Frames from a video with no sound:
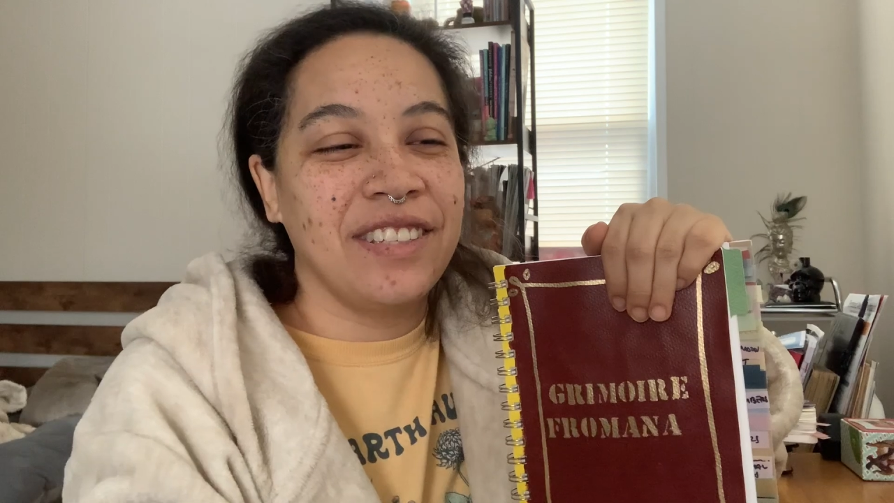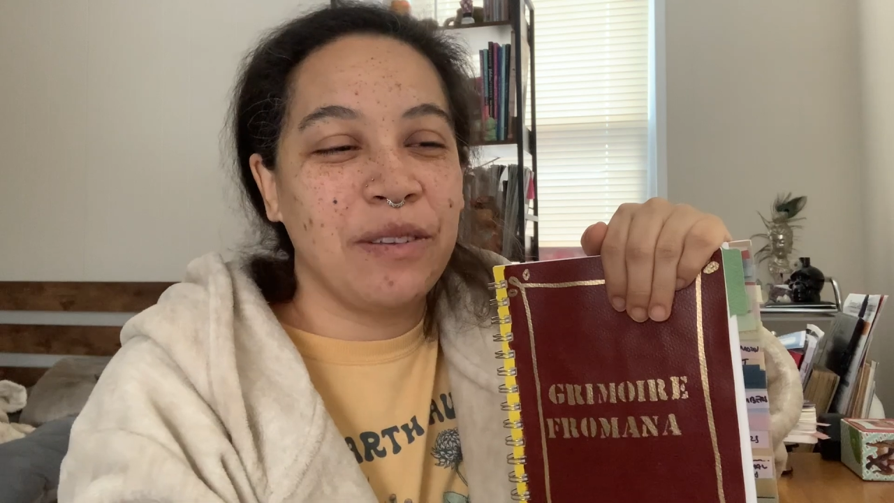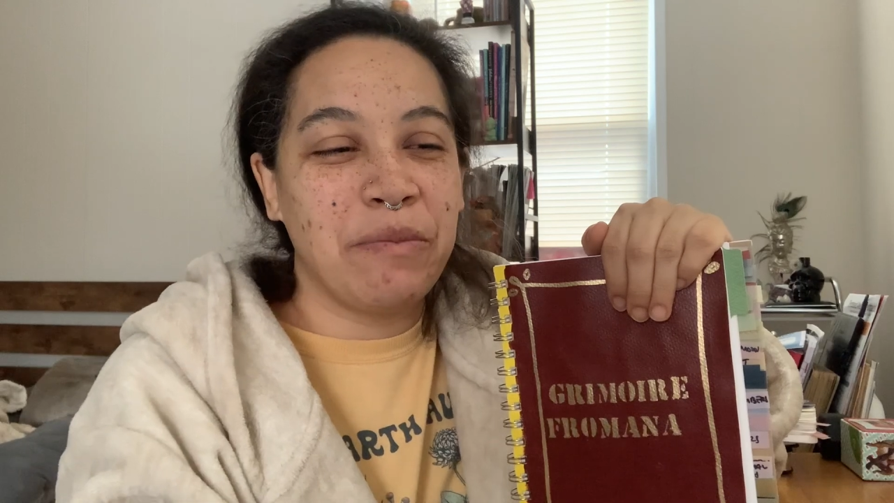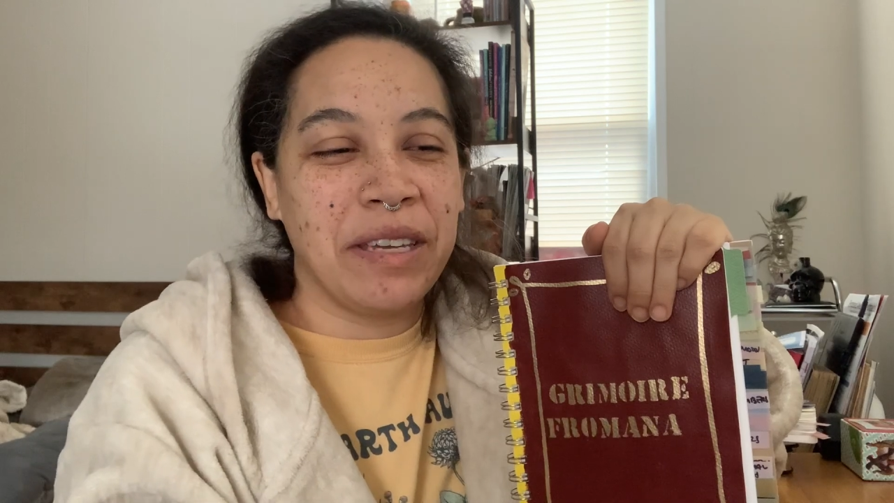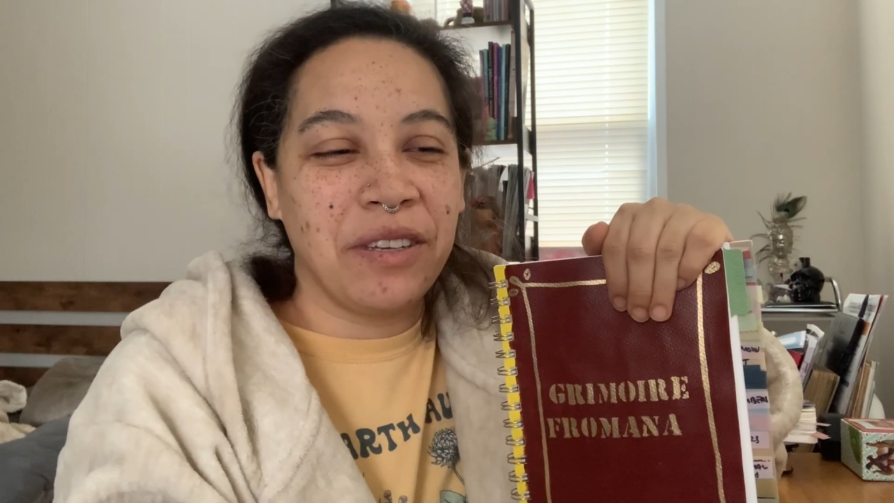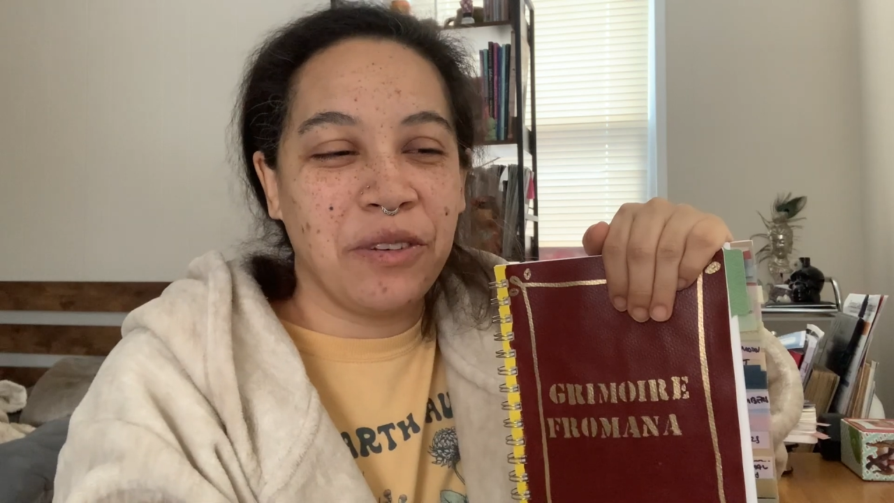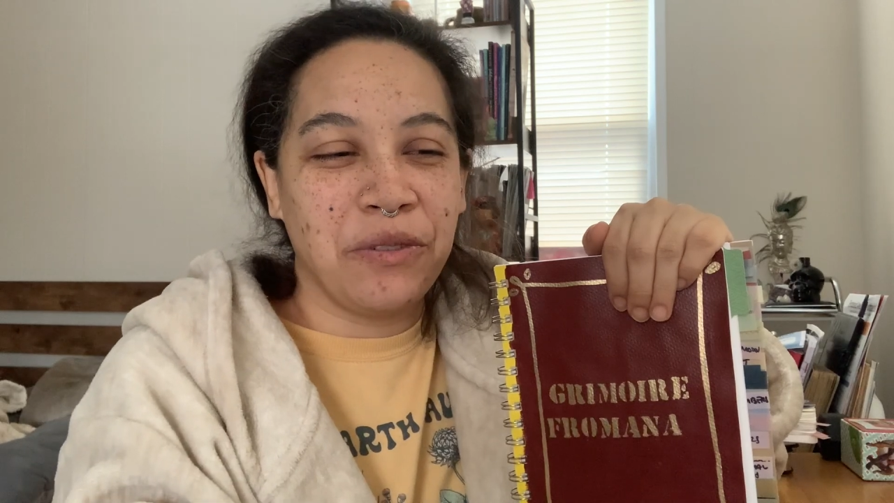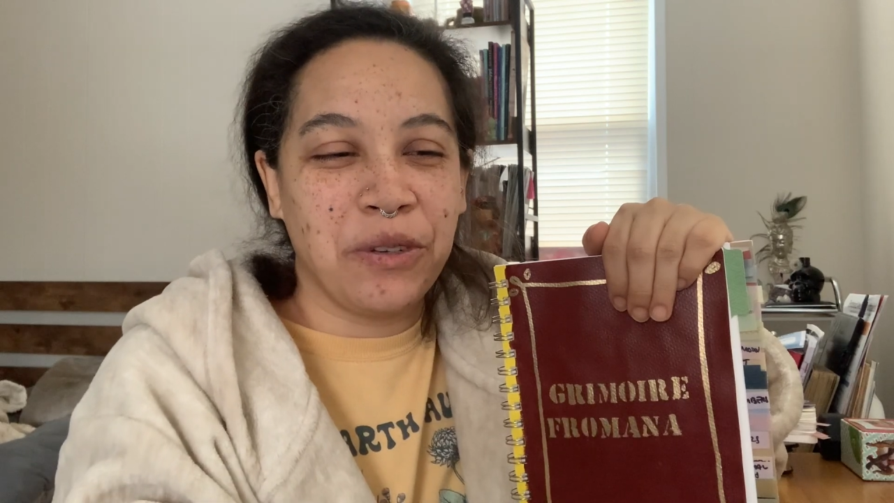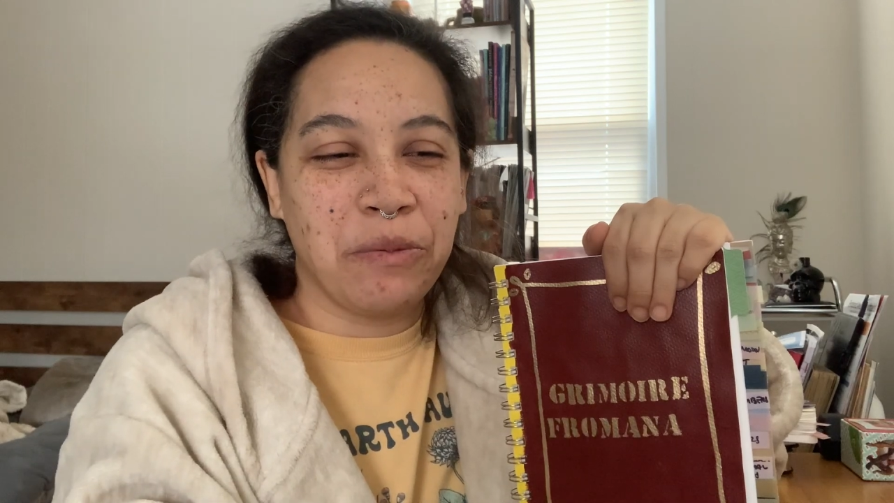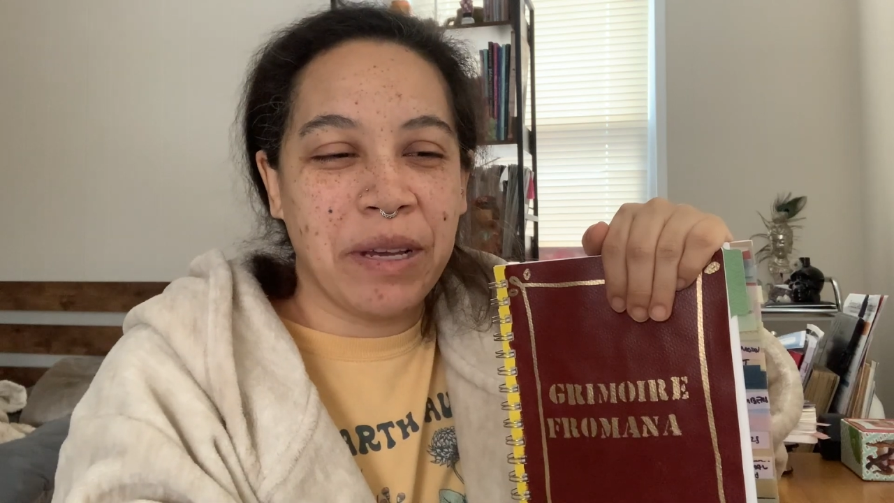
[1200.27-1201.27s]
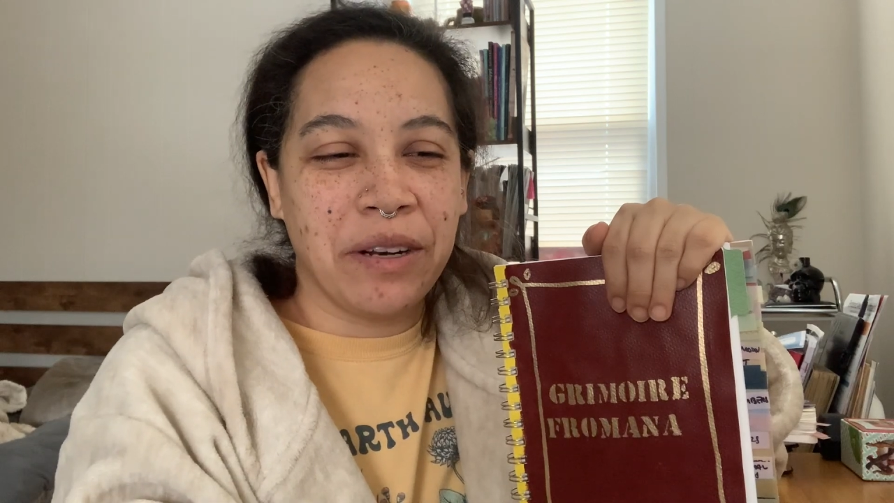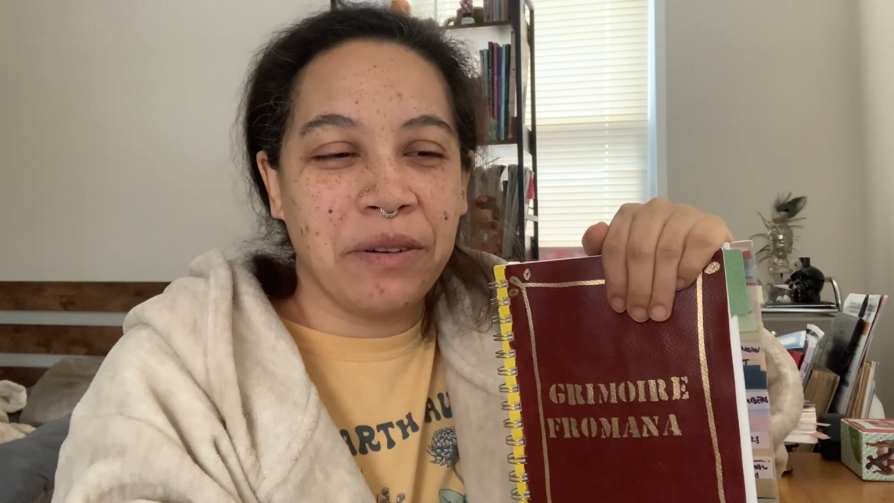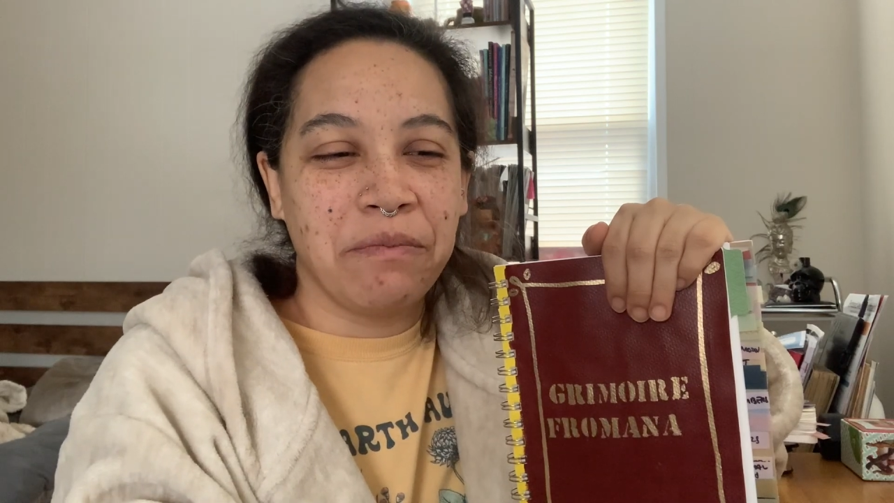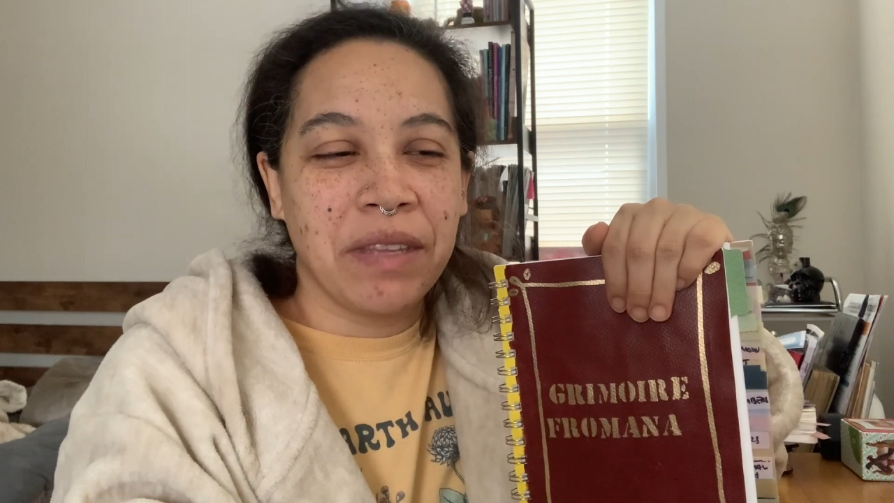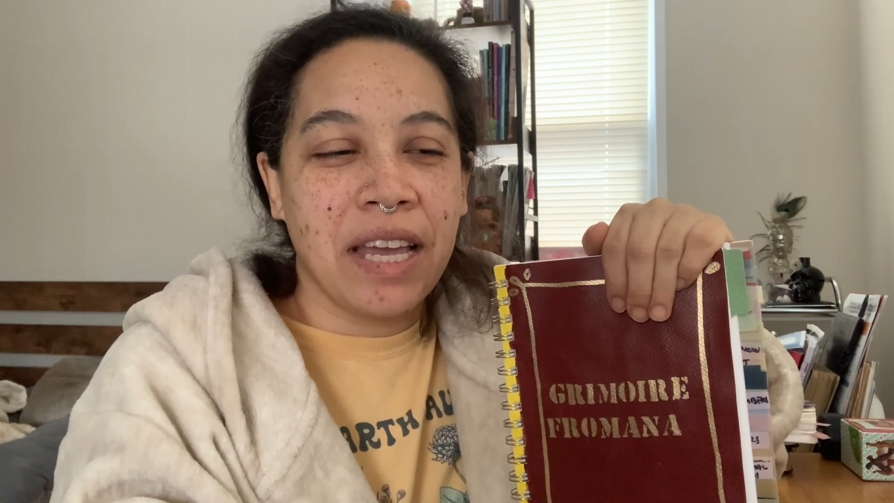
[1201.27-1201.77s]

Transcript: make you feel better.